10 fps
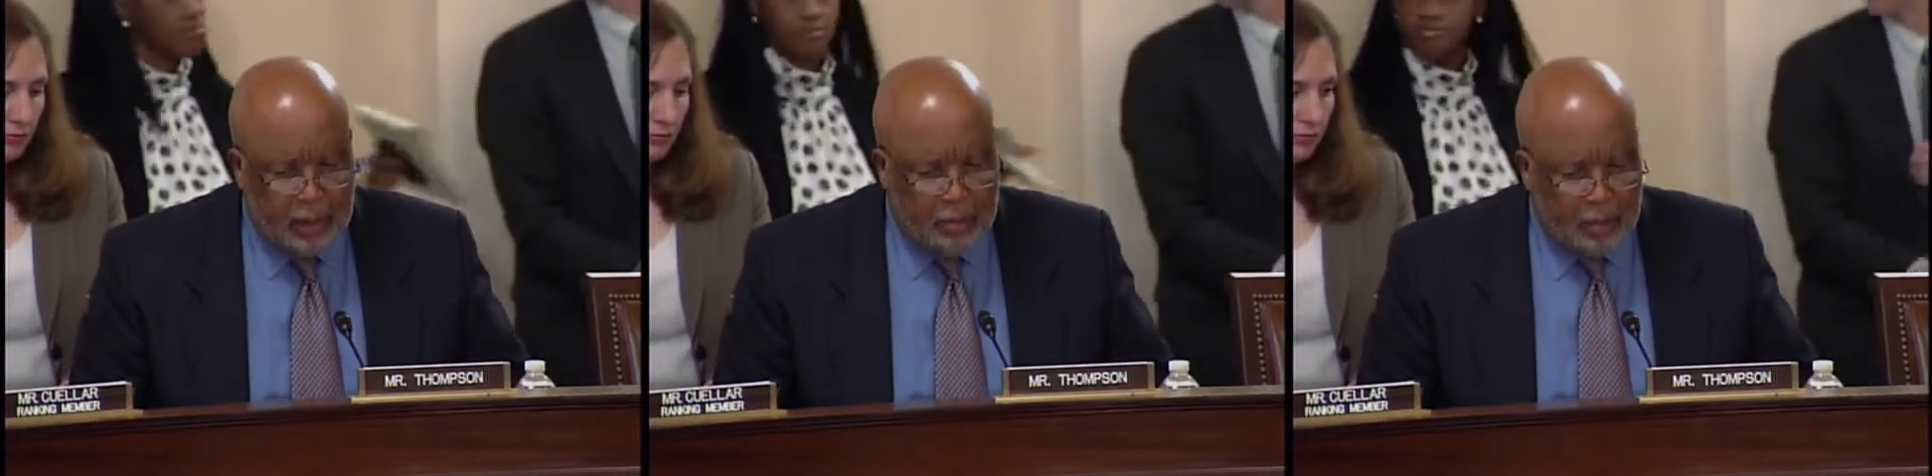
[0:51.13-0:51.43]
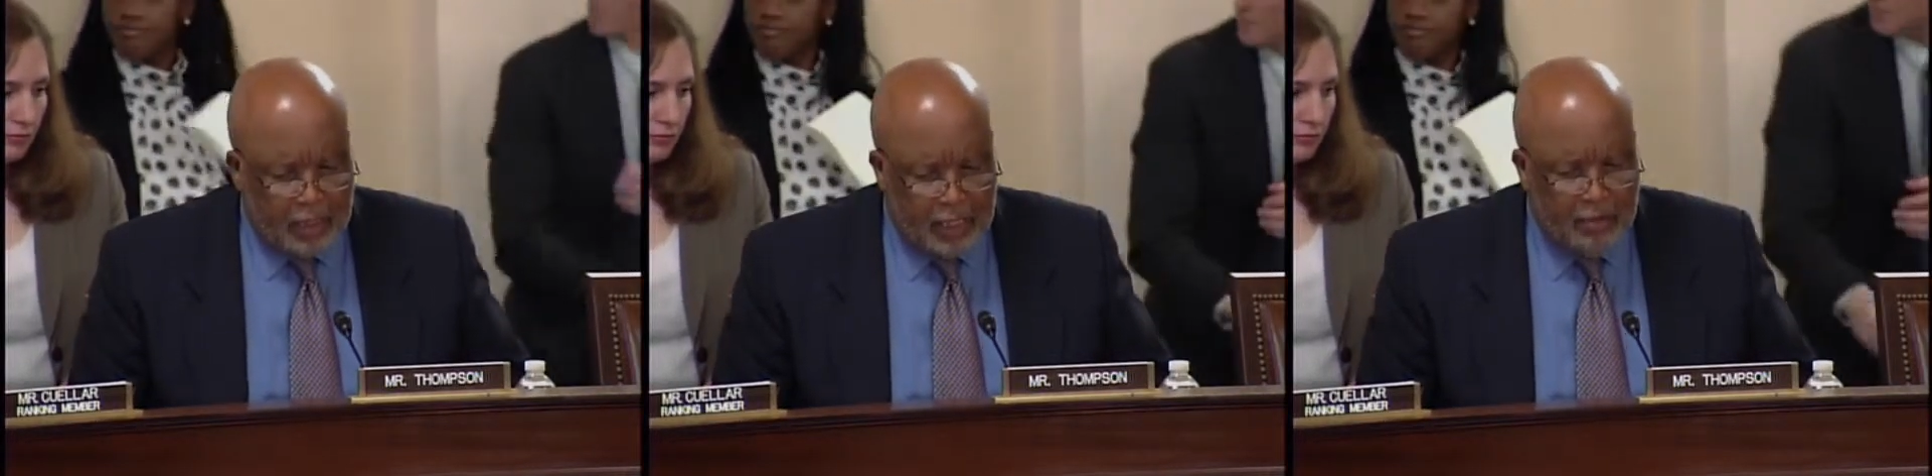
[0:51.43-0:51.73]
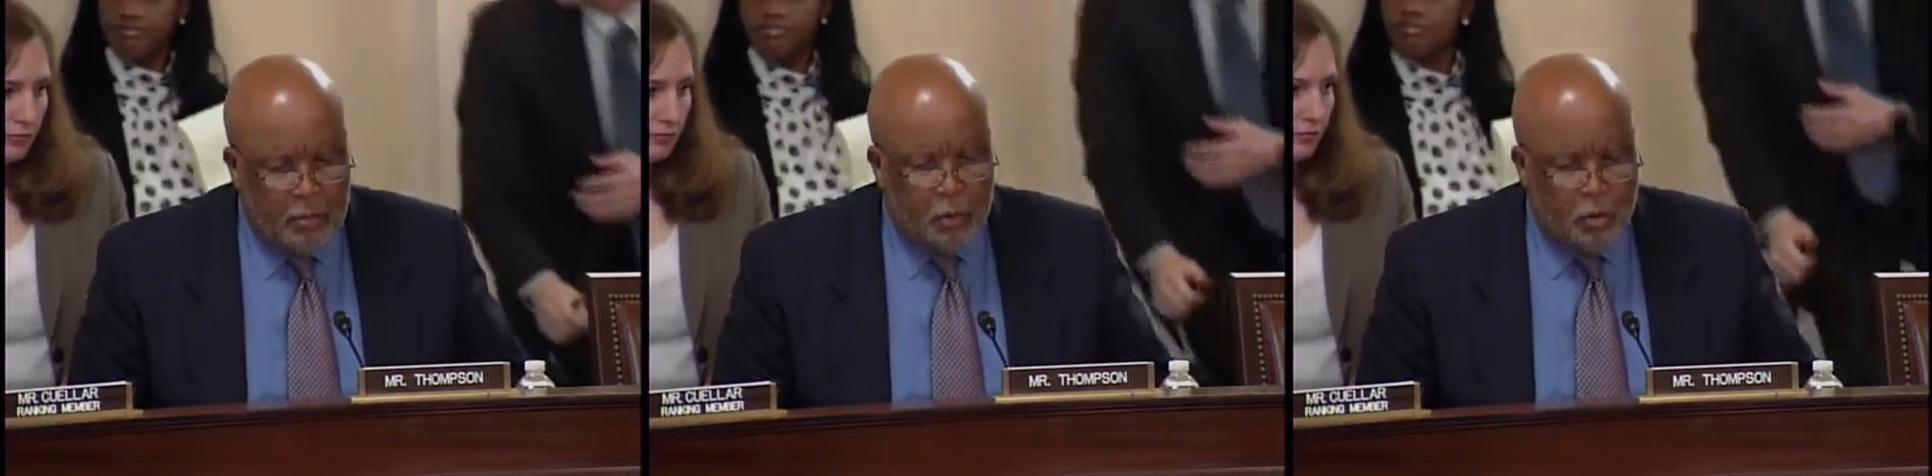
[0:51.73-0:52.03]
believe
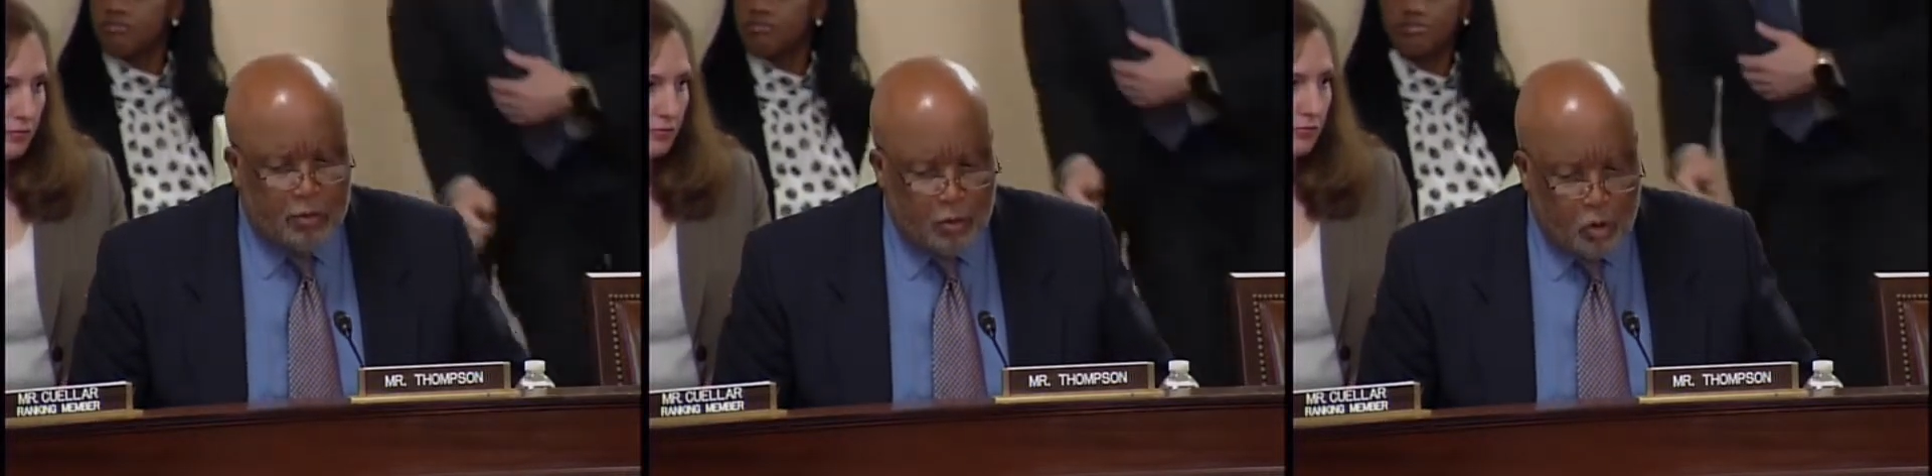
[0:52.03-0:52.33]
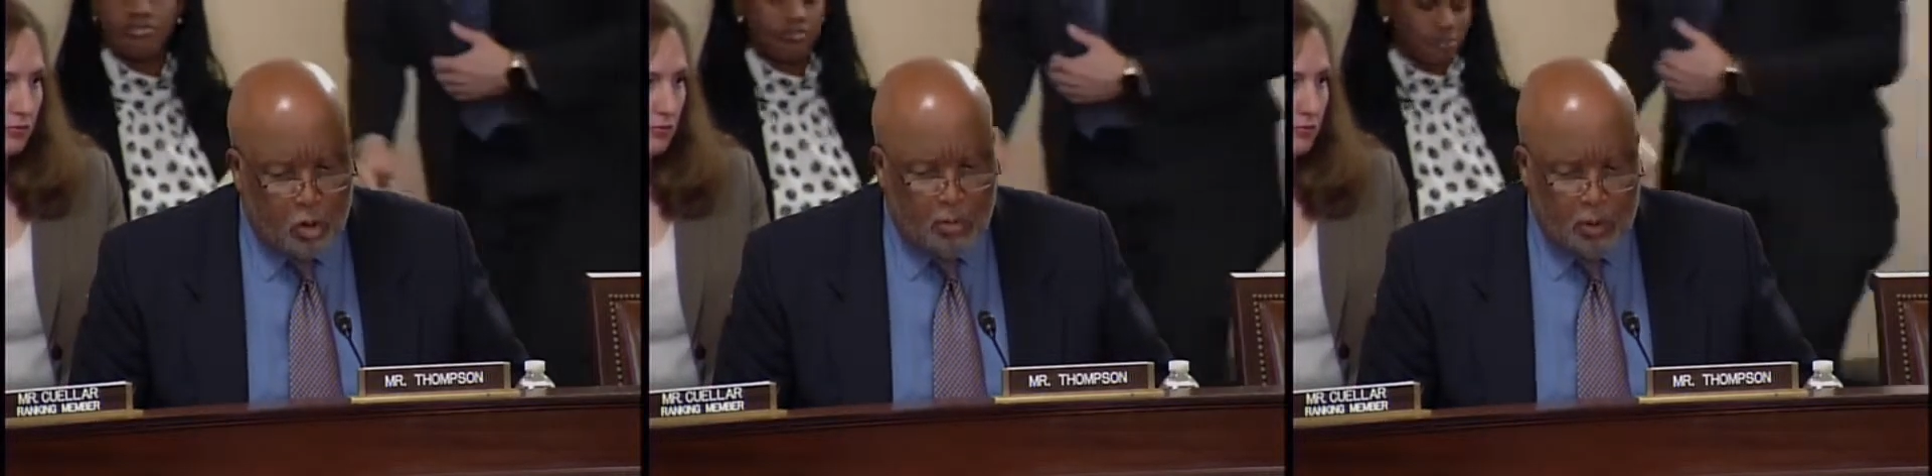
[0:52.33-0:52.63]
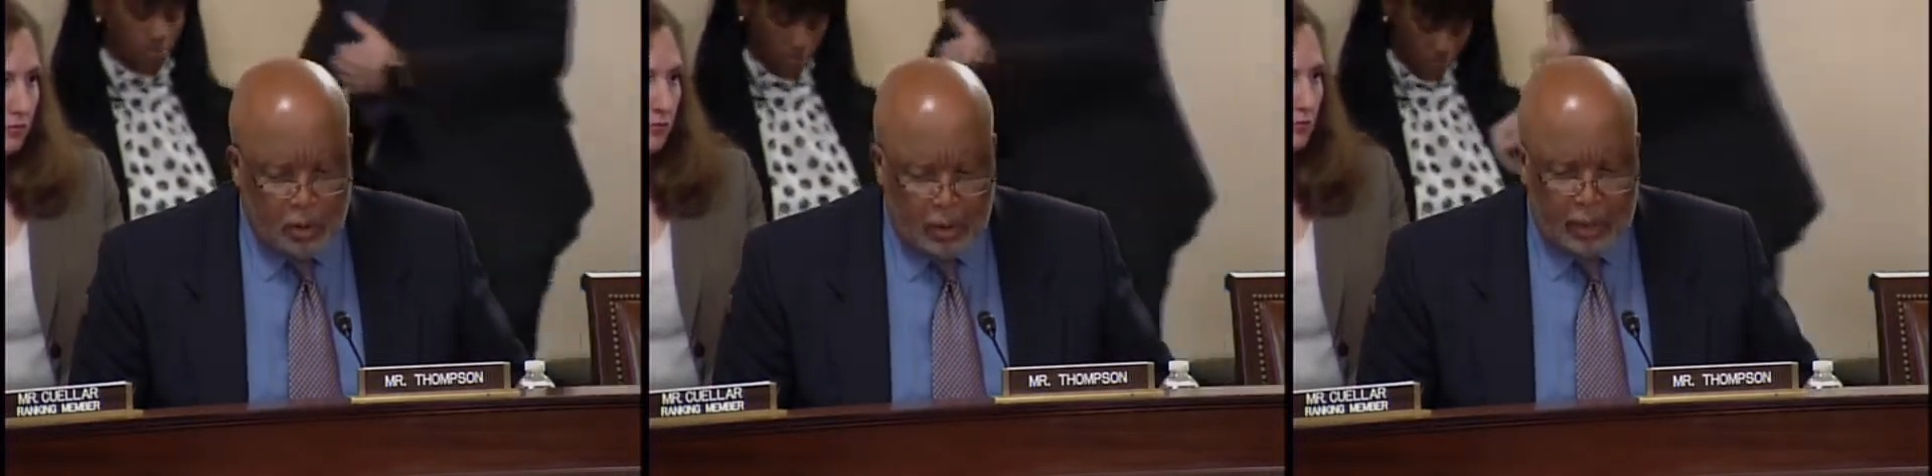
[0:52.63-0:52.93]
a more
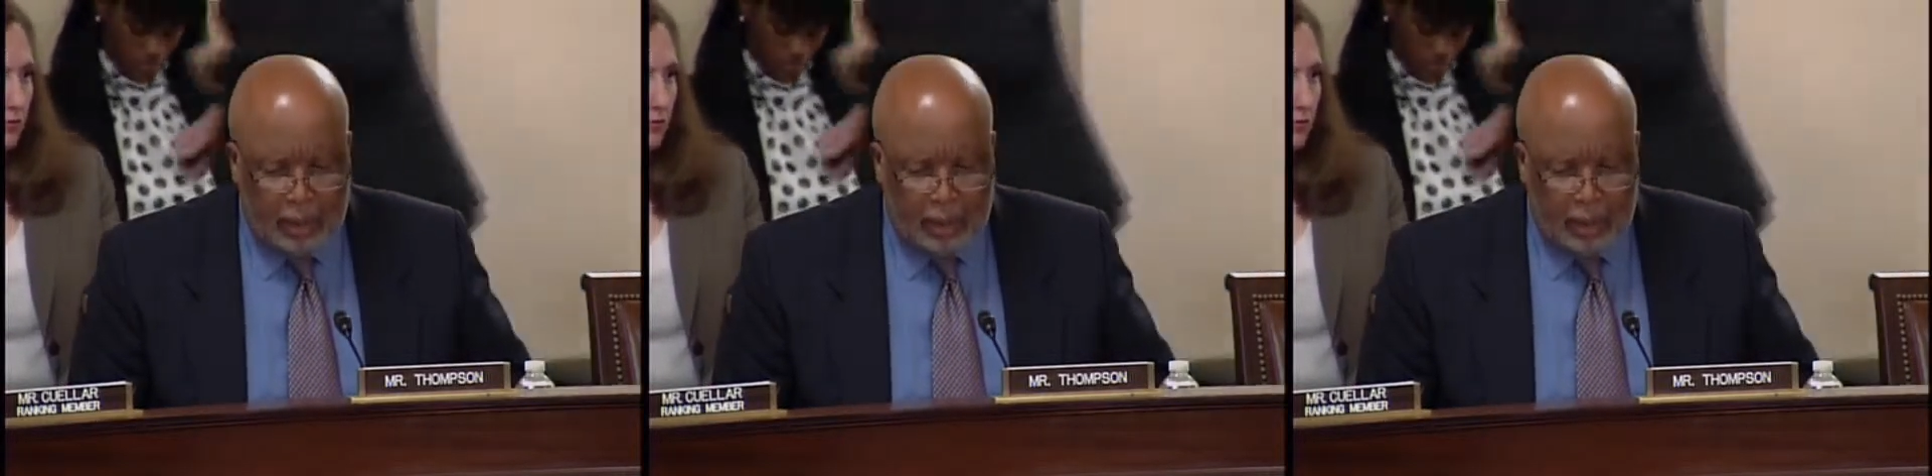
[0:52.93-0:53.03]
formal,